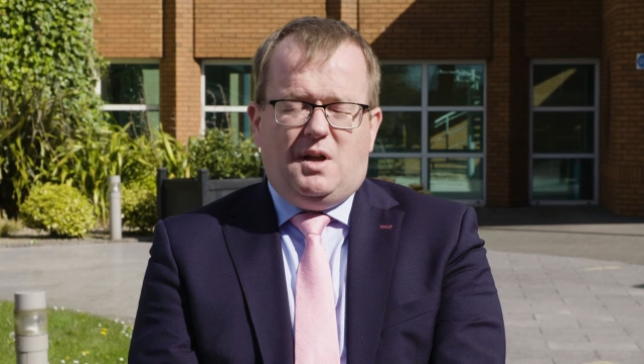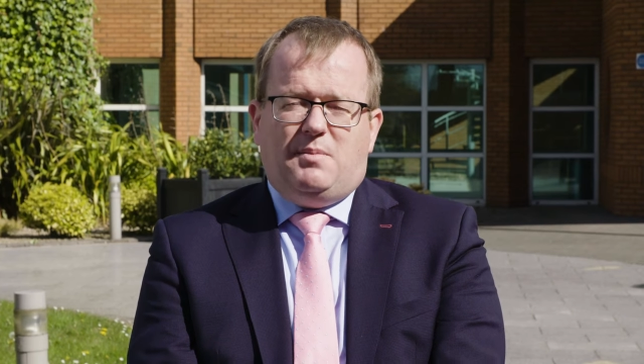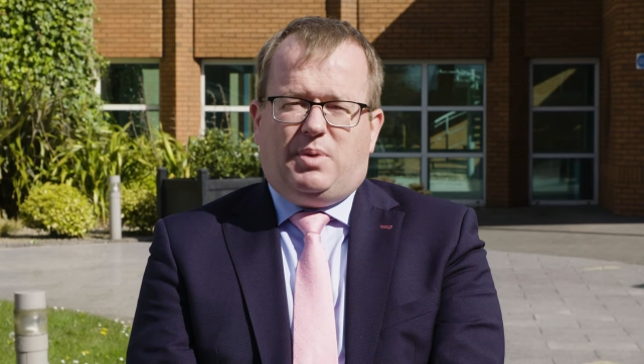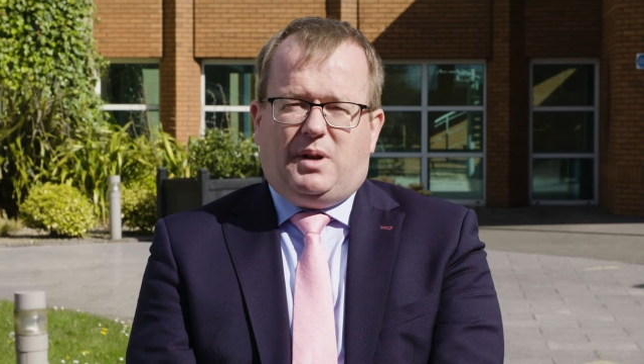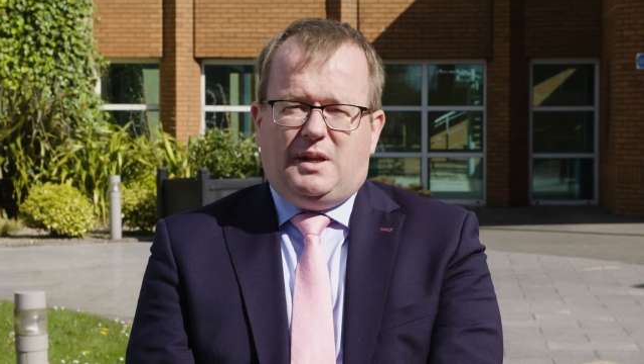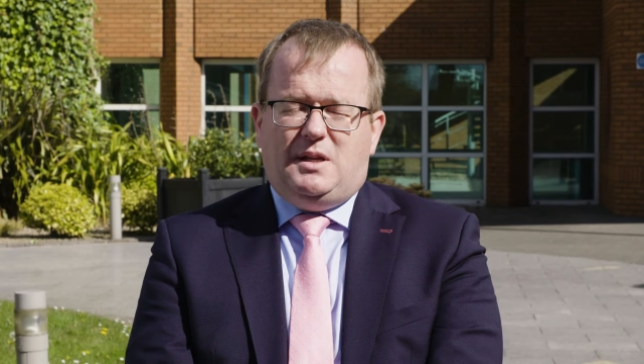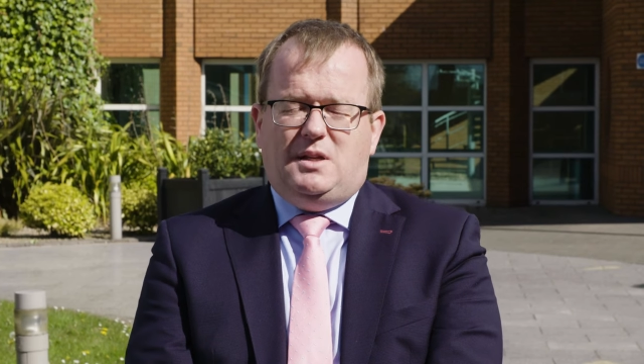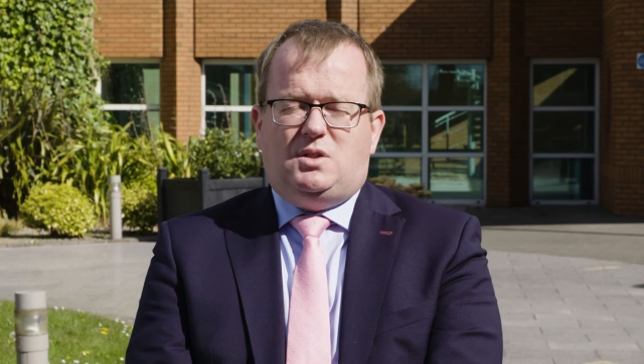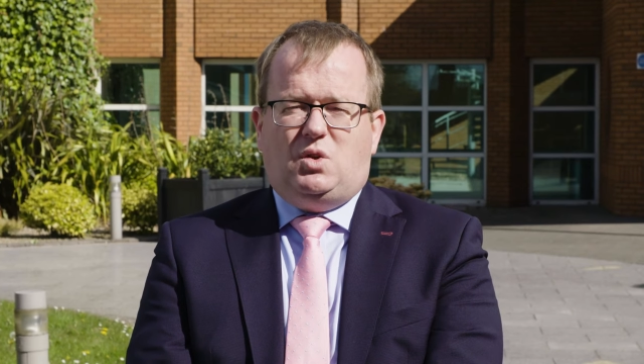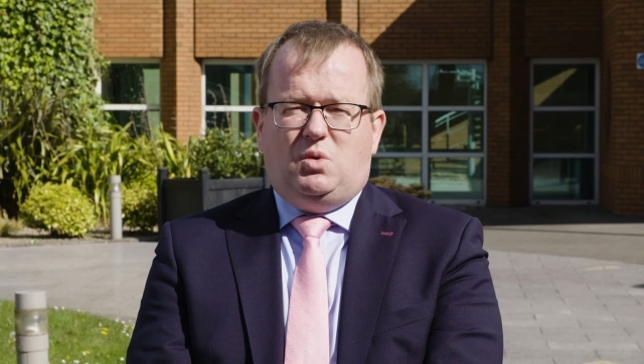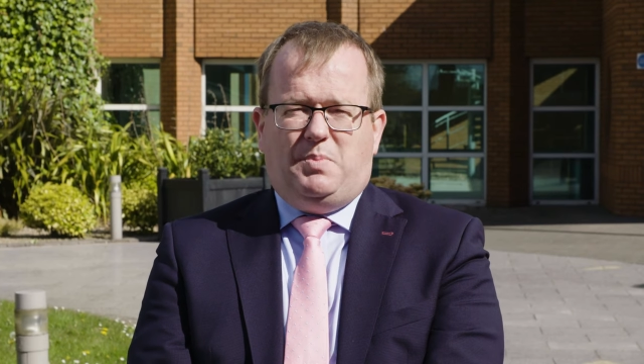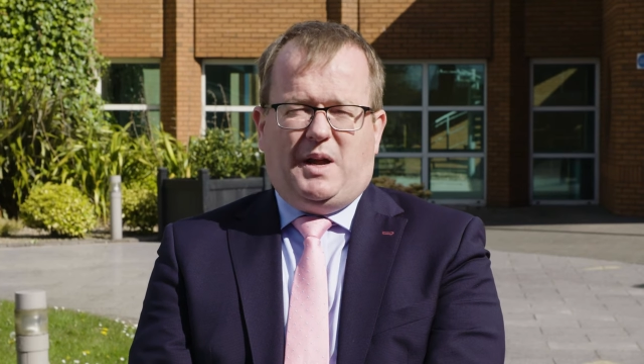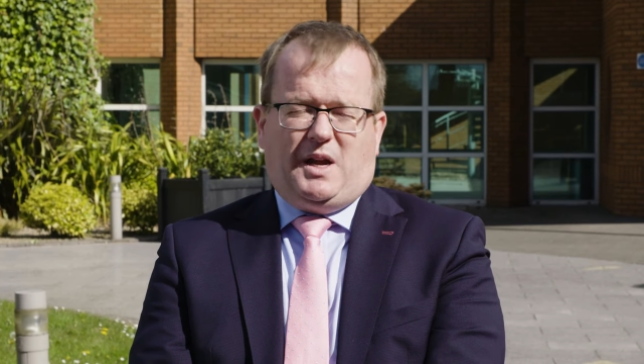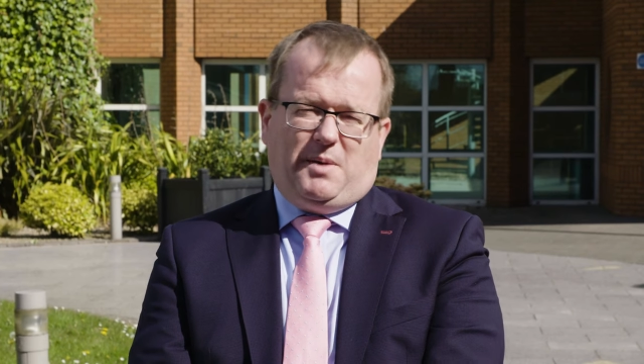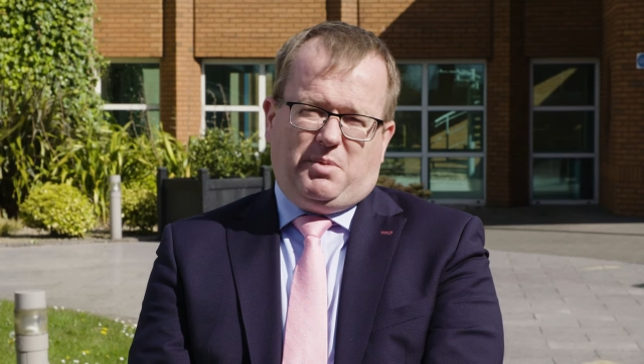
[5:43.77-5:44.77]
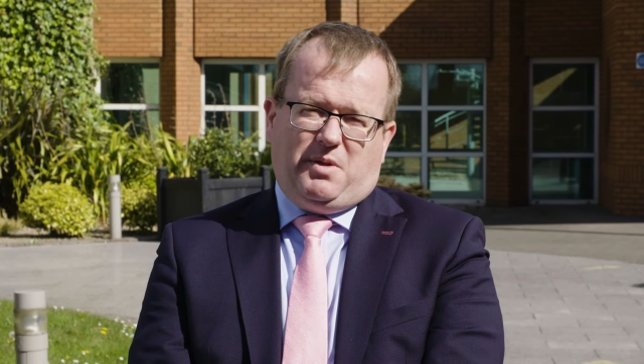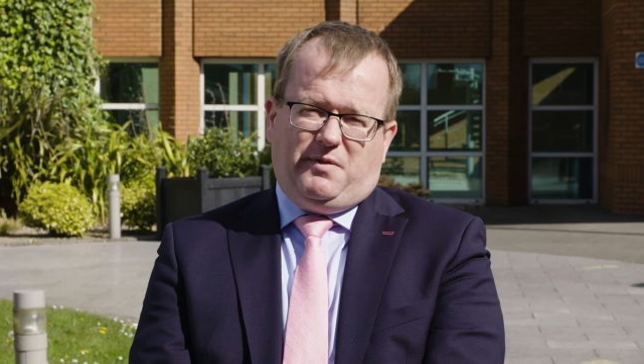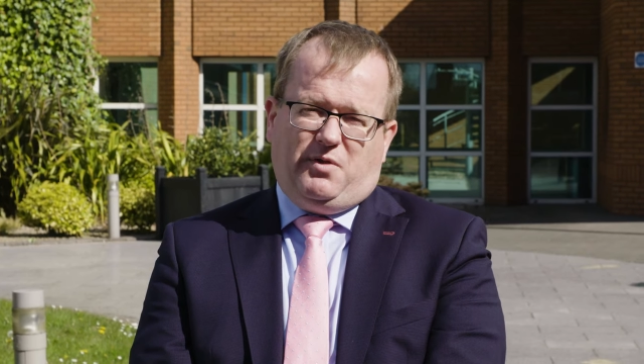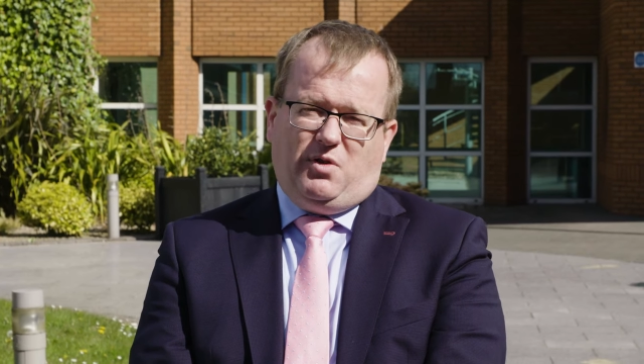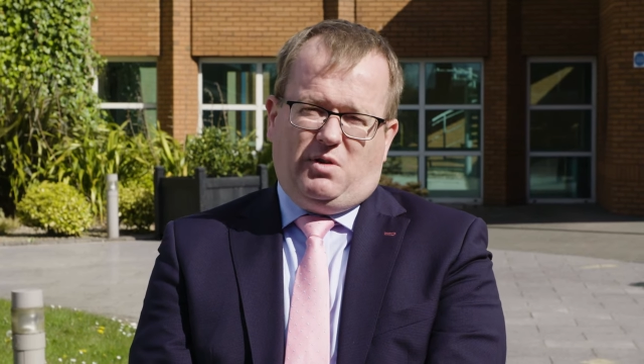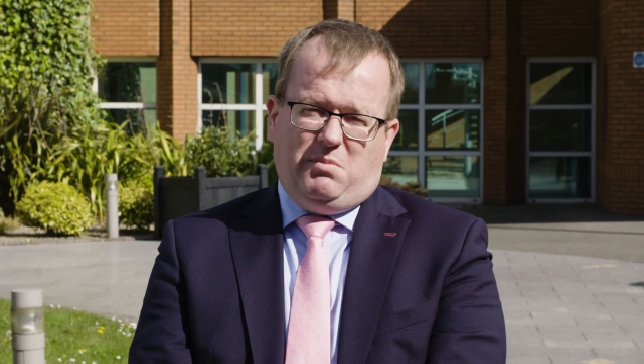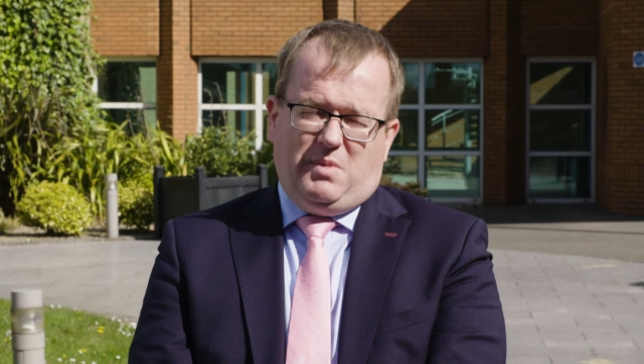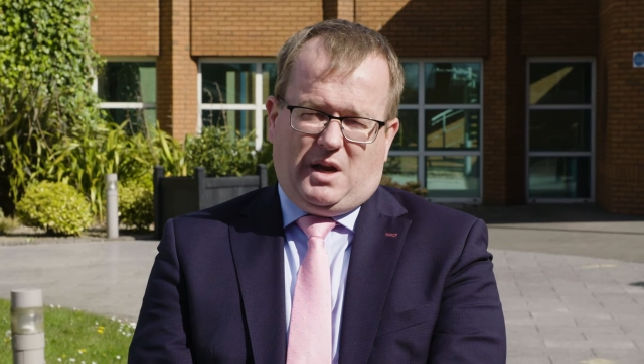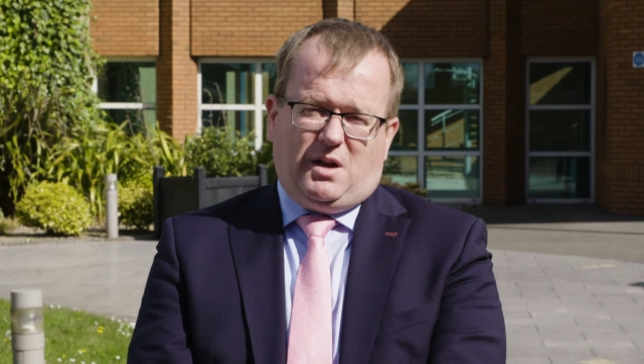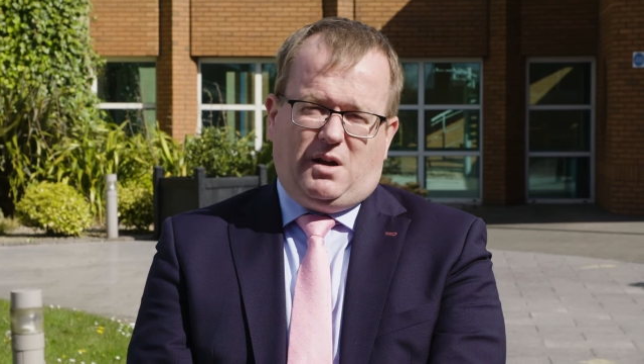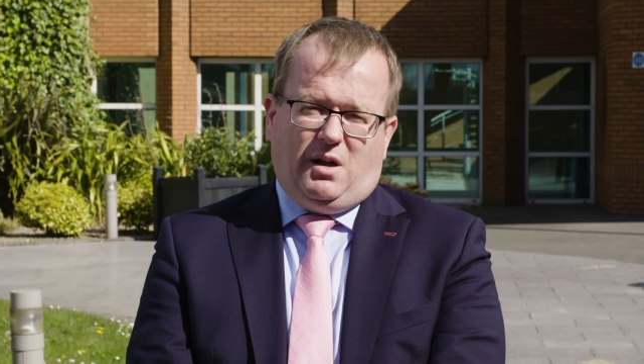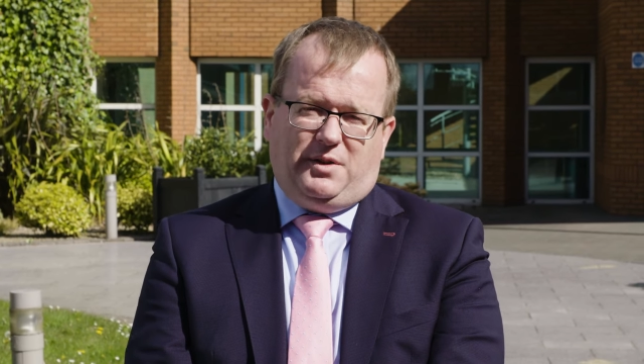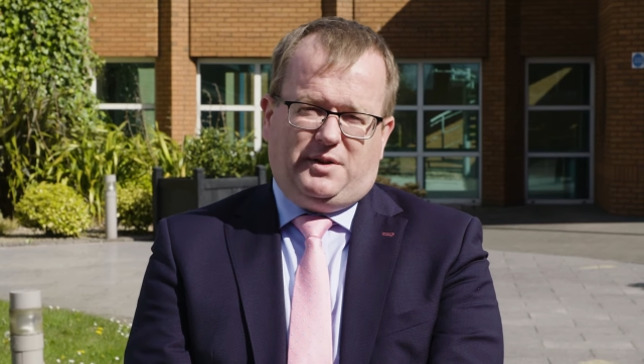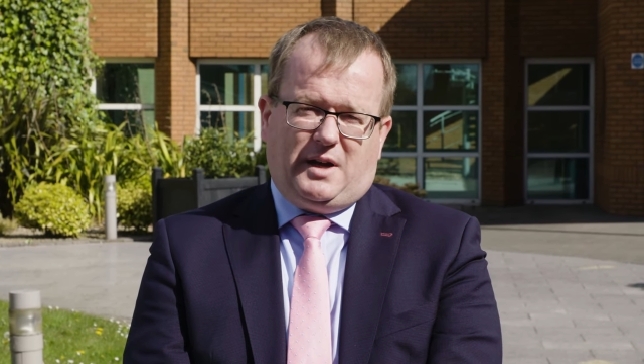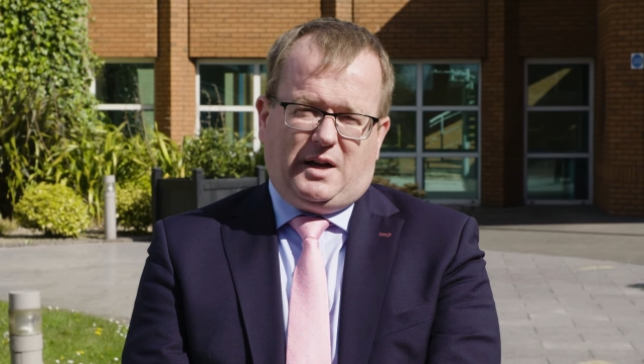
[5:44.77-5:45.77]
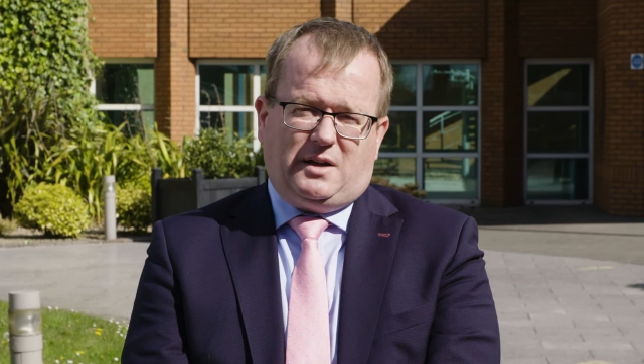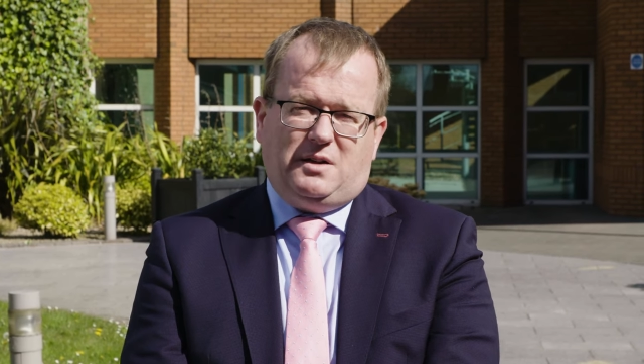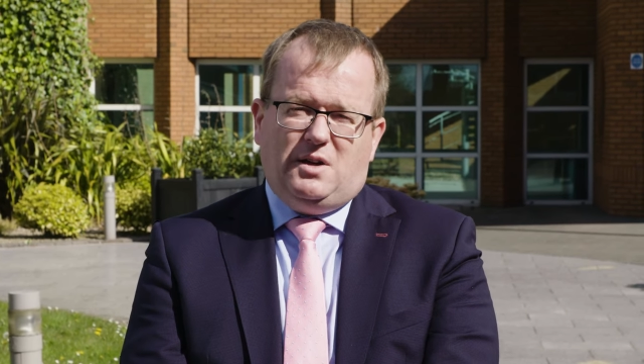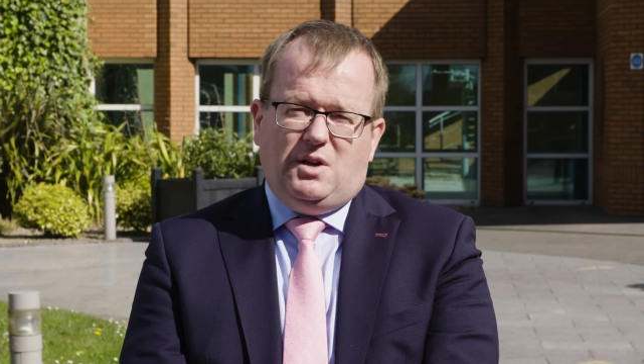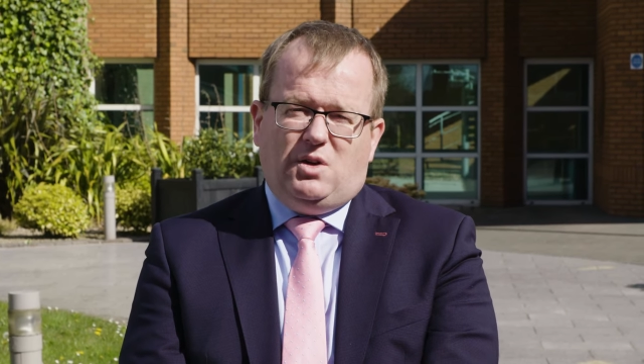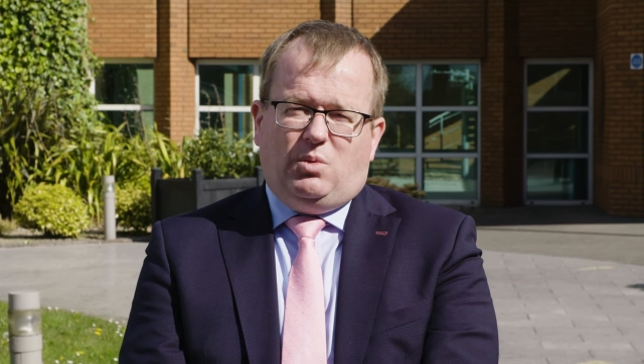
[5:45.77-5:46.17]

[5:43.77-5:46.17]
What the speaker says: please do pick up the phone and make contact